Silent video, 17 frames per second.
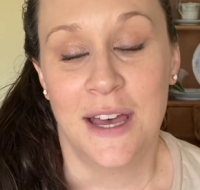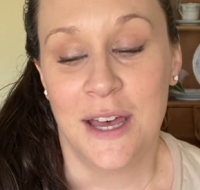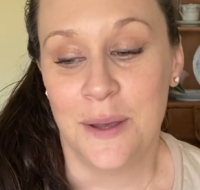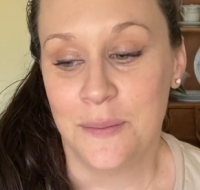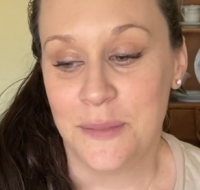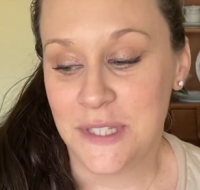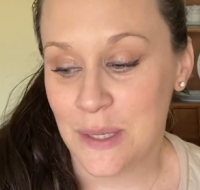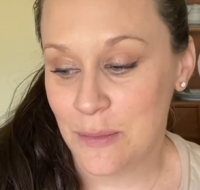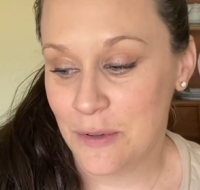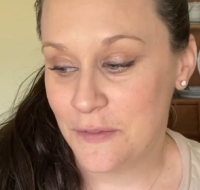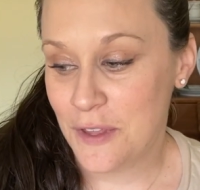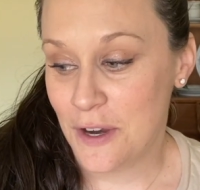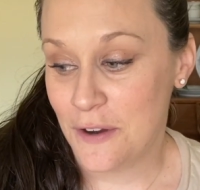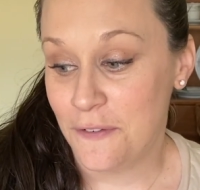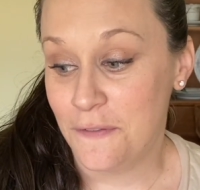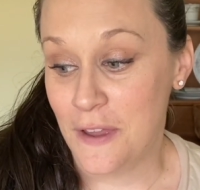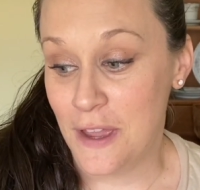Some of
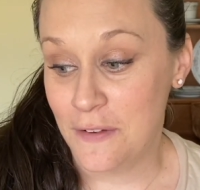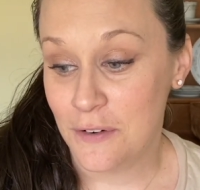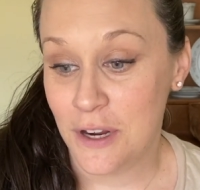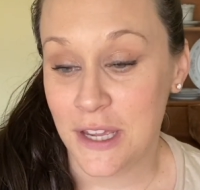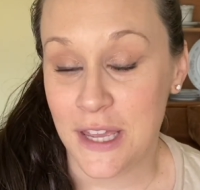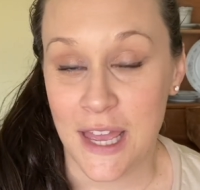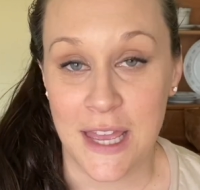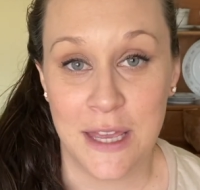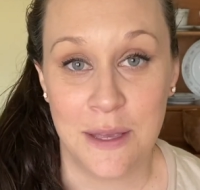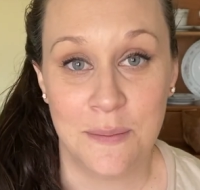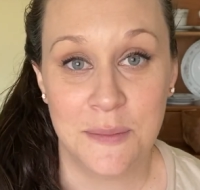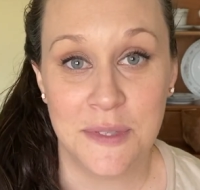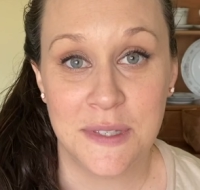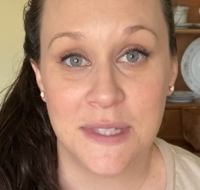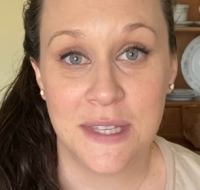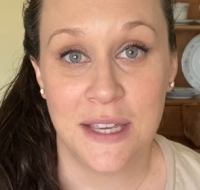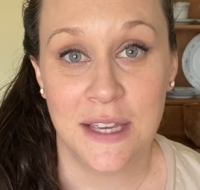their favorite
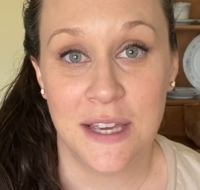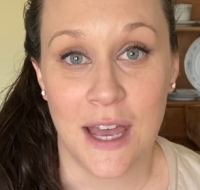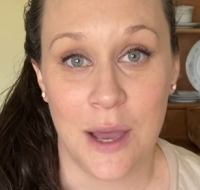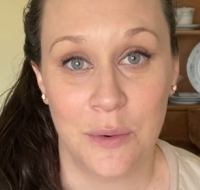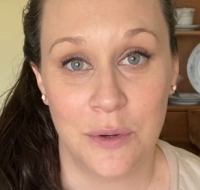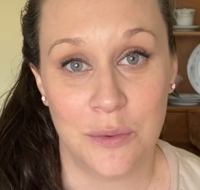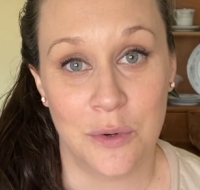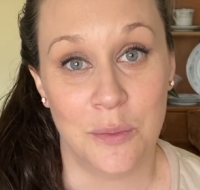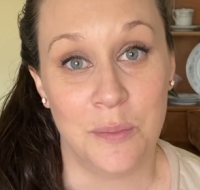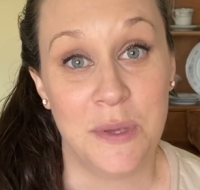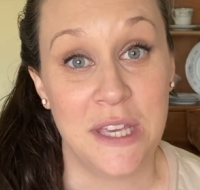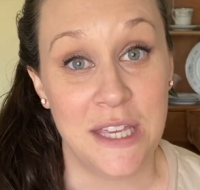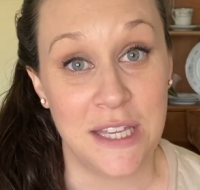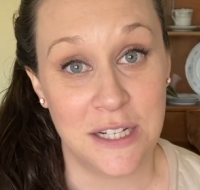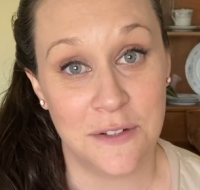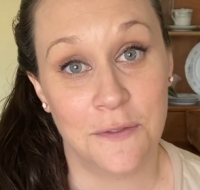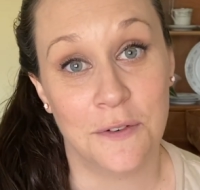games I would
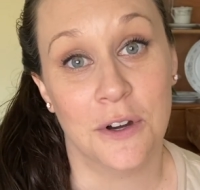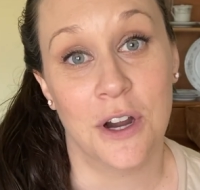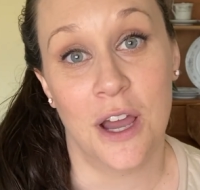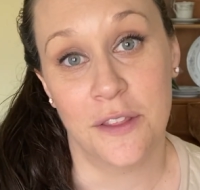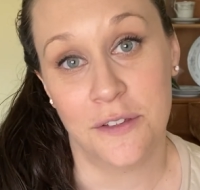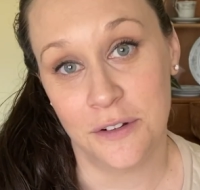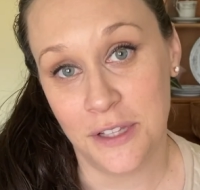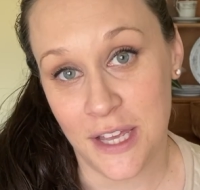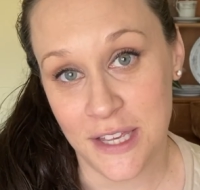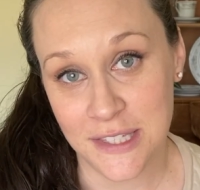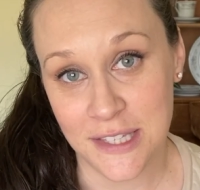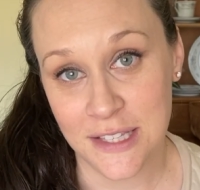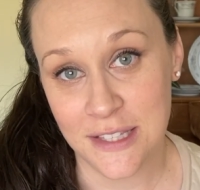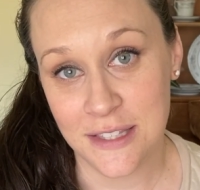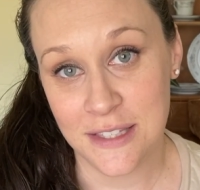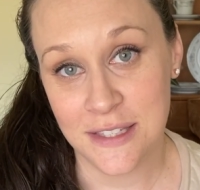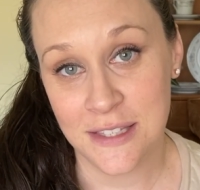repeat for other
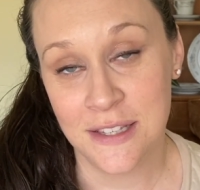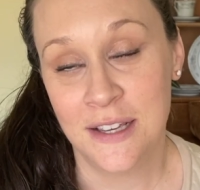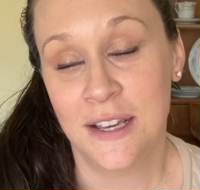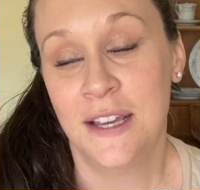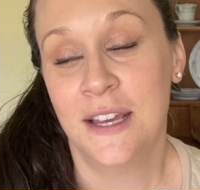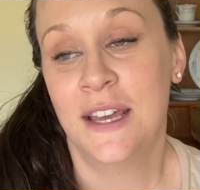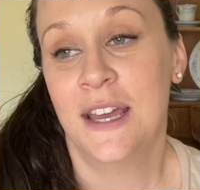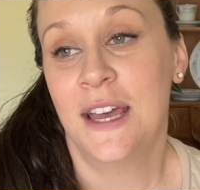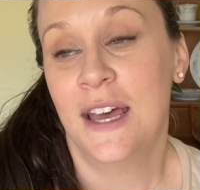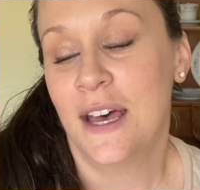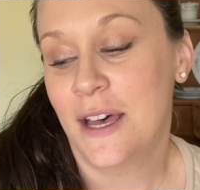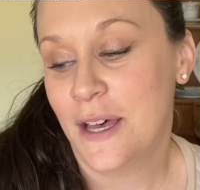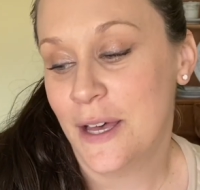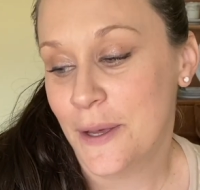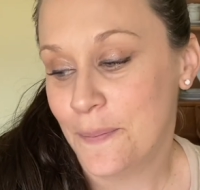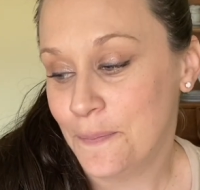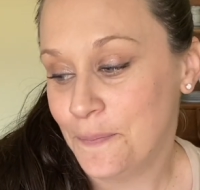lessons.
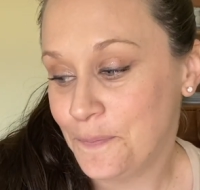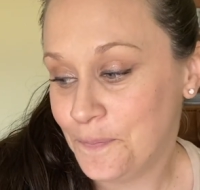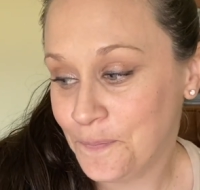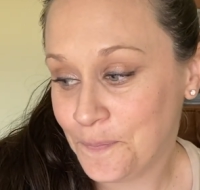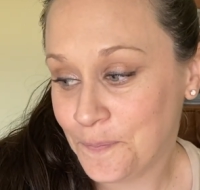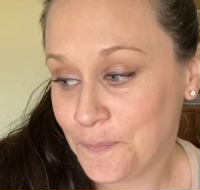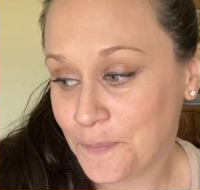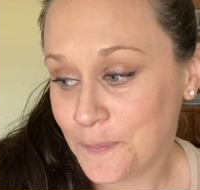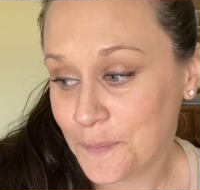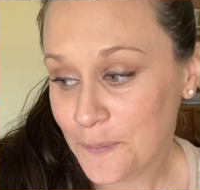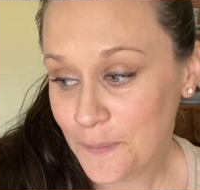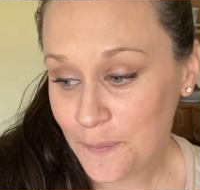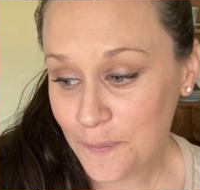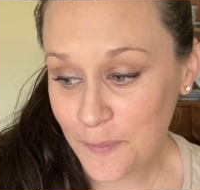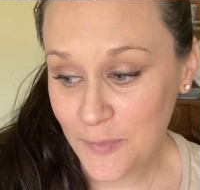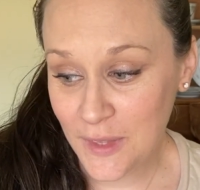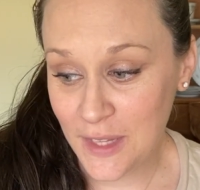And
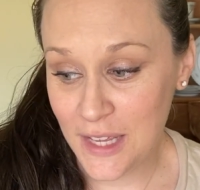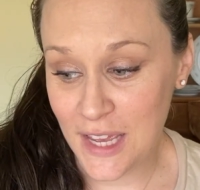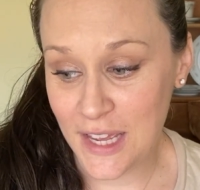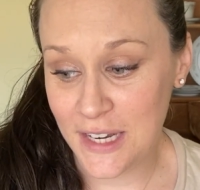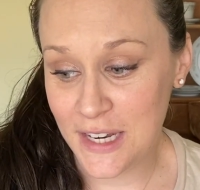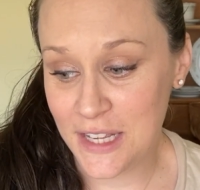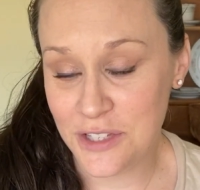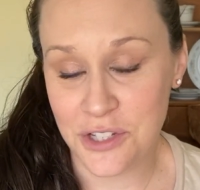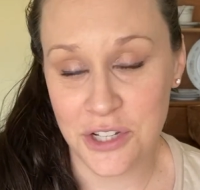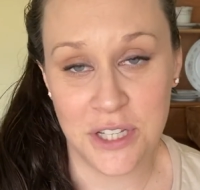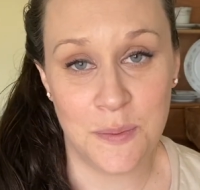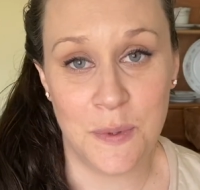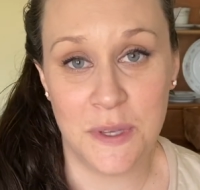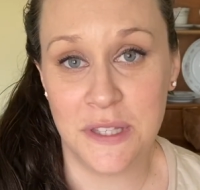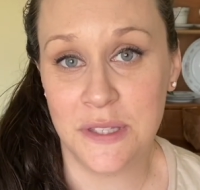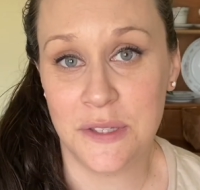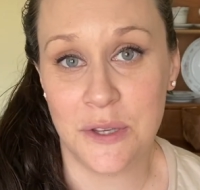it's just
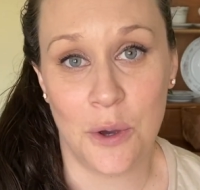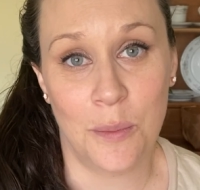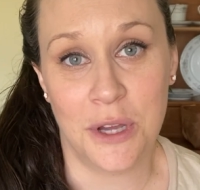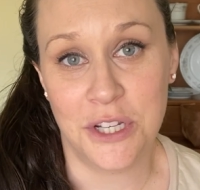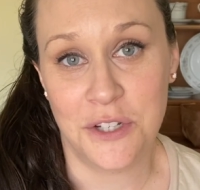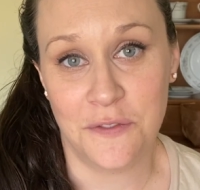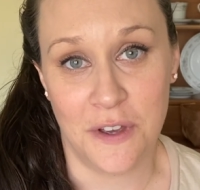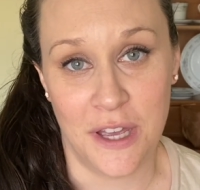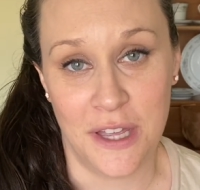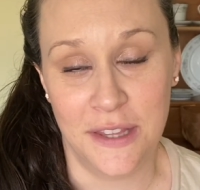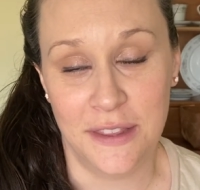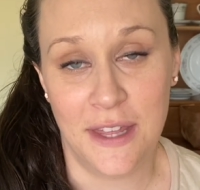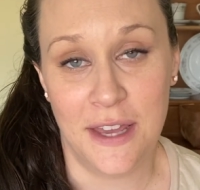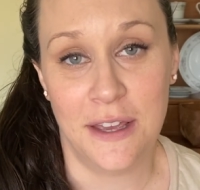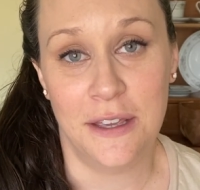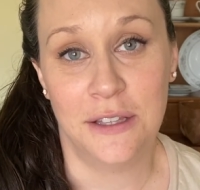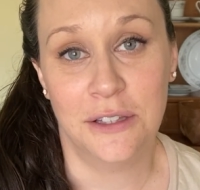been so much fun.
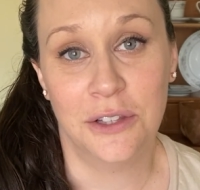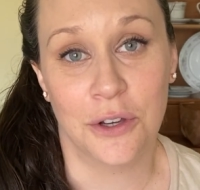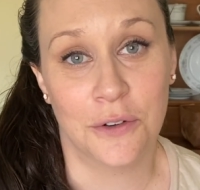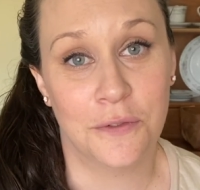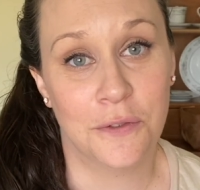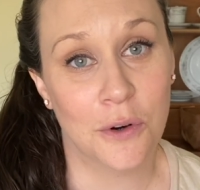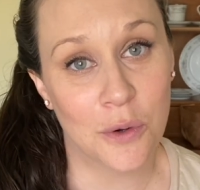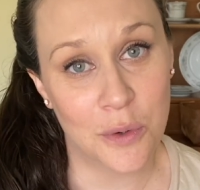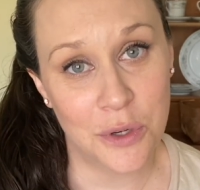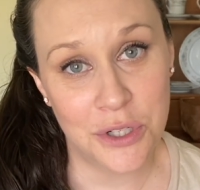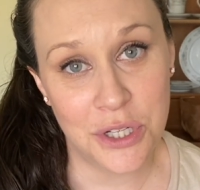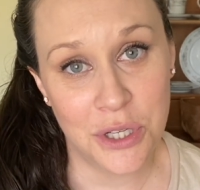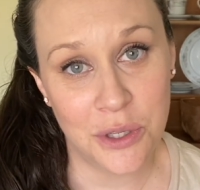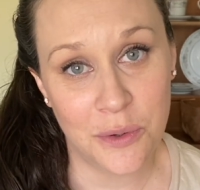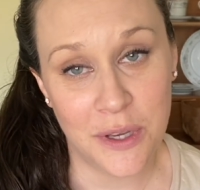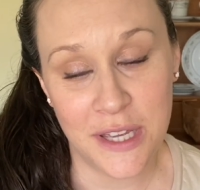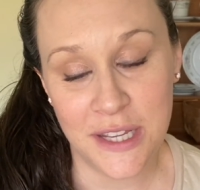They look forward
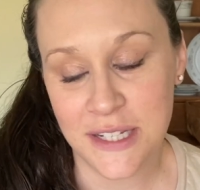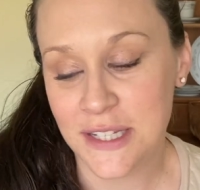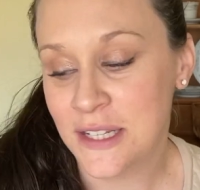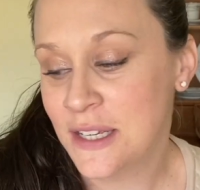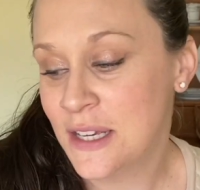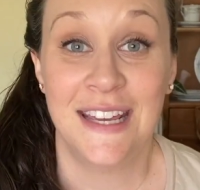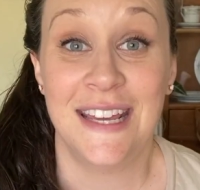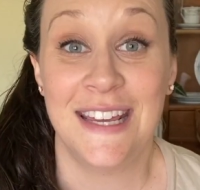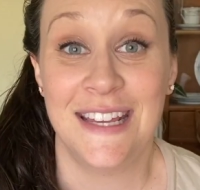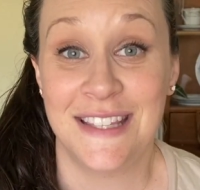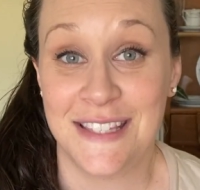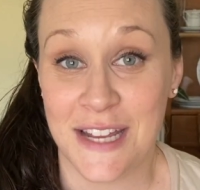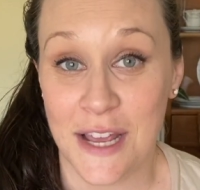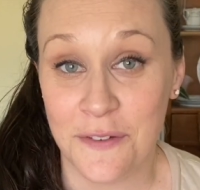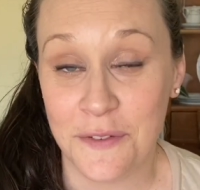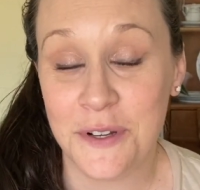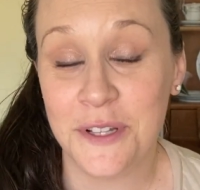to it. It's
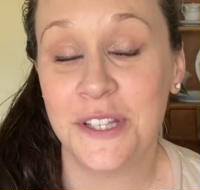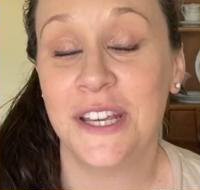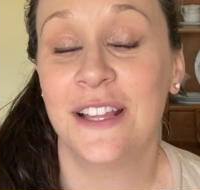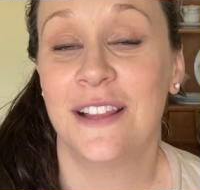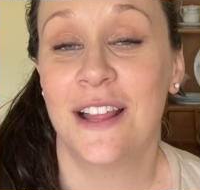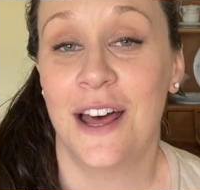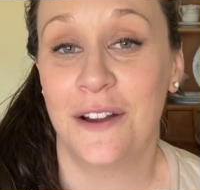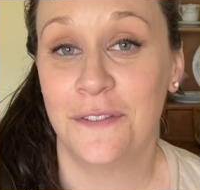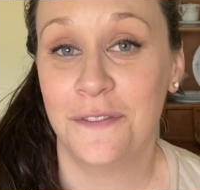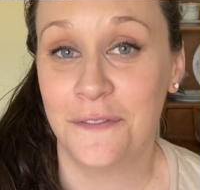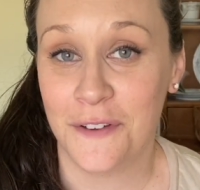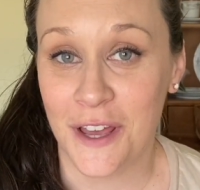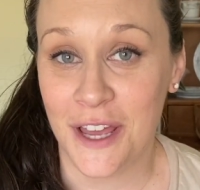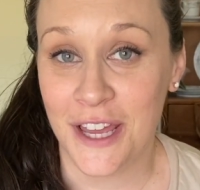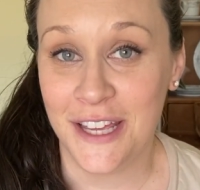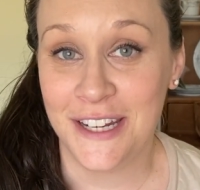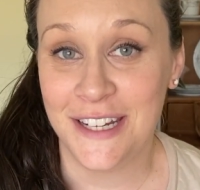definitely a lot of
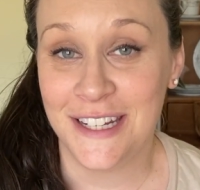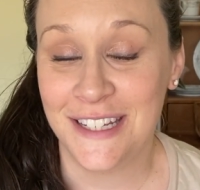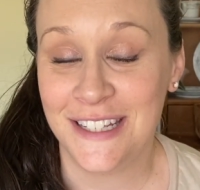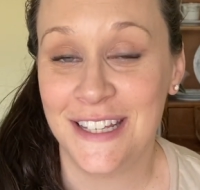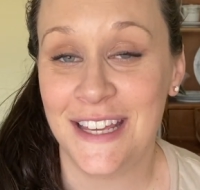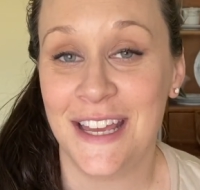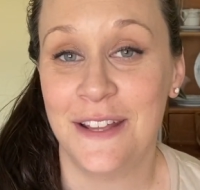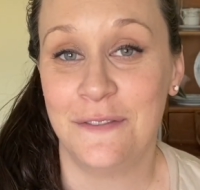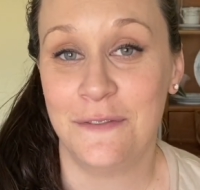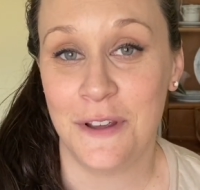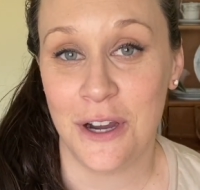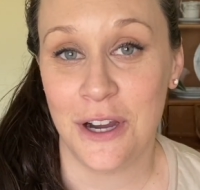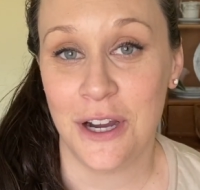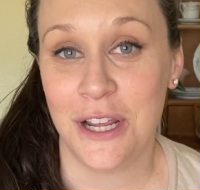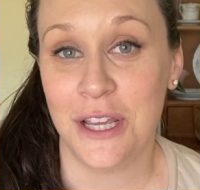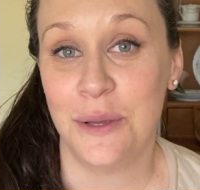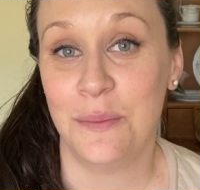fun and
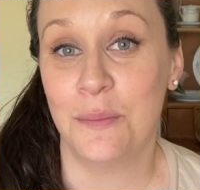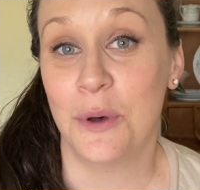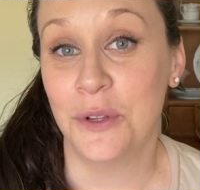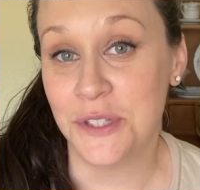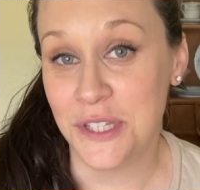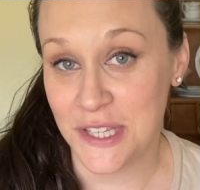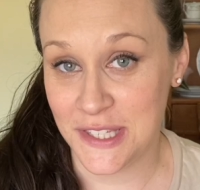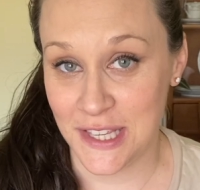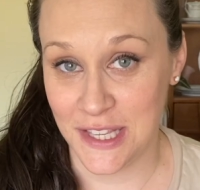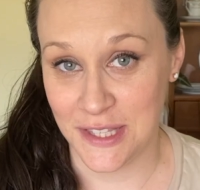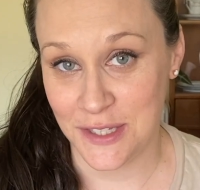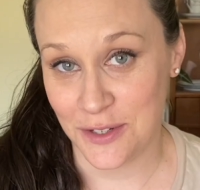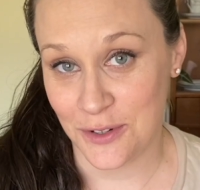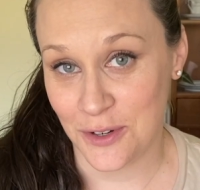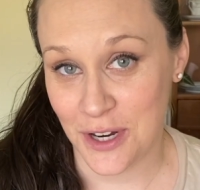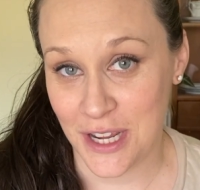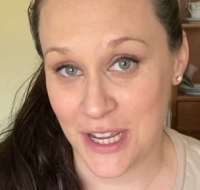very
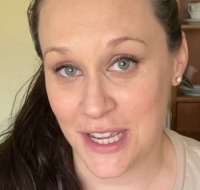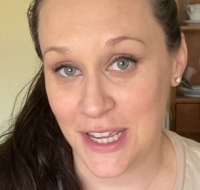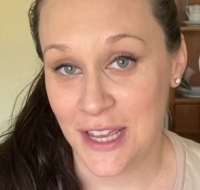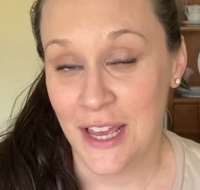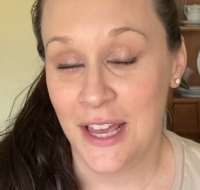multisensory,